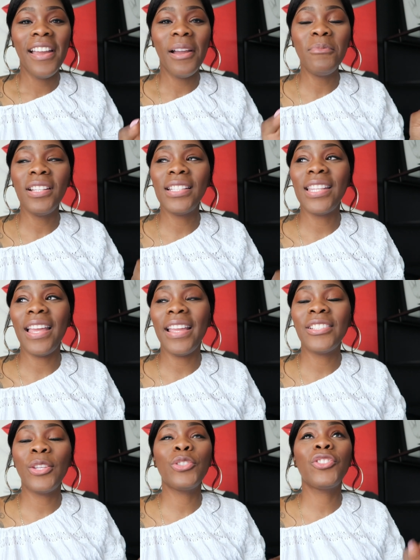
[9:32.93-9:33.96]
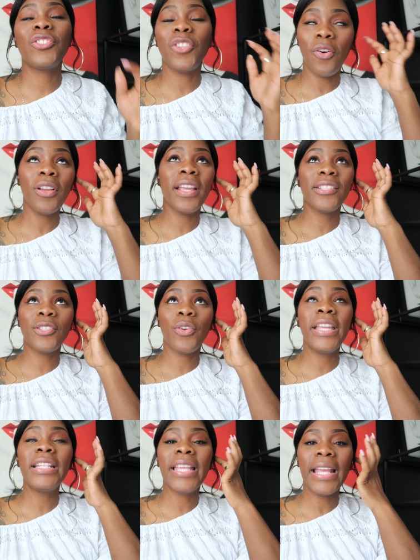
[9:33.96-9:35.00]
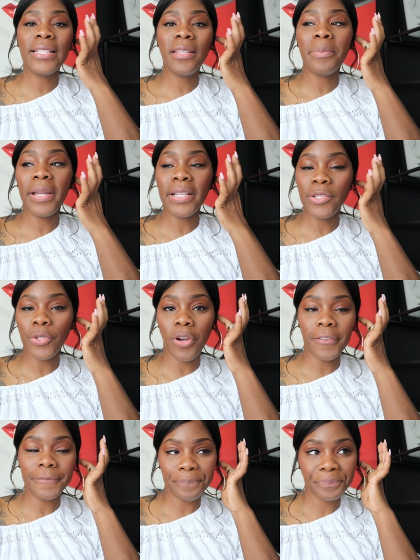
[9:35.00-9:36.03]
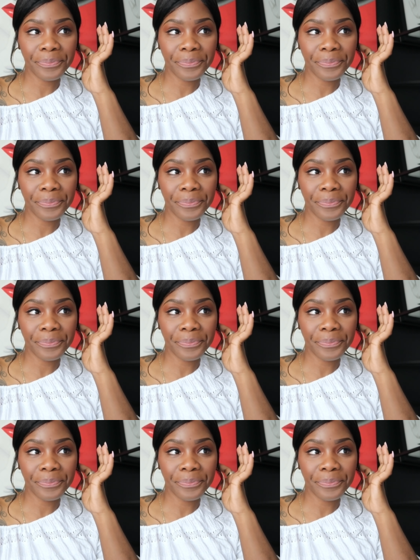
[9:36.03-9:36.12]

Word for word: I'm just like, so, so okay, so he takes the buttons off